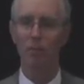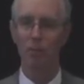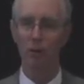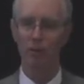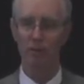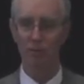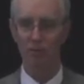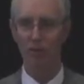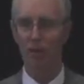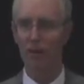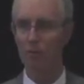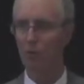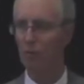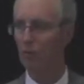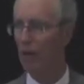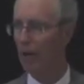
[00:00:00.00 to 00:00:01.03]
but this
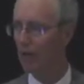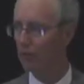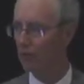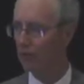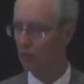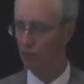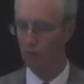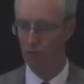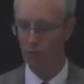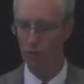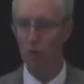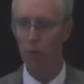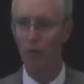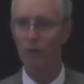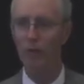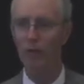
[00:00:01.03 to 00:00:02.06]
label, as it's
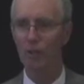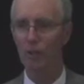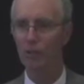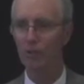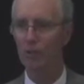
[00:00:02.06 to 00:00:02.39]
shown here,